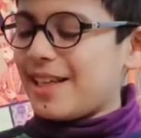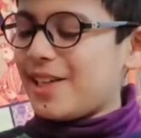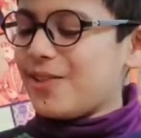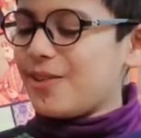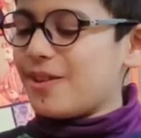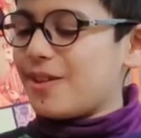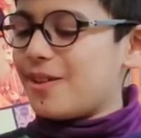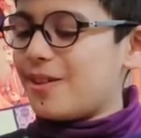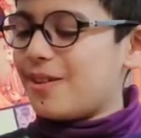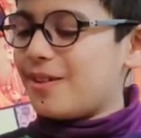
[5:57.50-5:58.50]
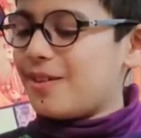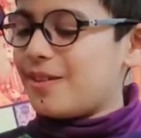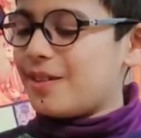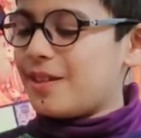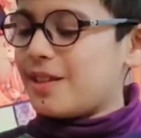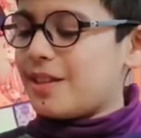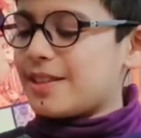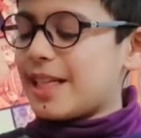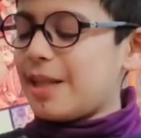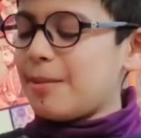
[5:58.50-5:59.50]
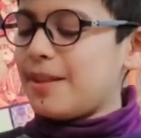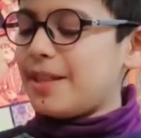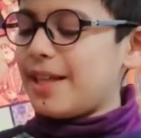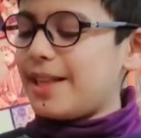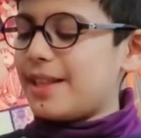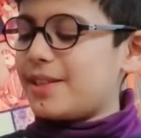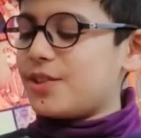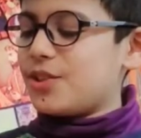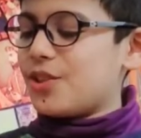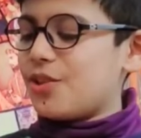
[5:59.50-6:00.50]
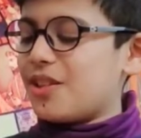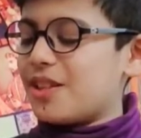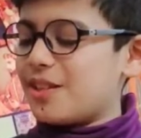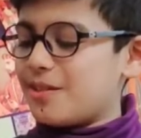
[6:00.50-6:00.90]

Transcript: Hey Google me another joke.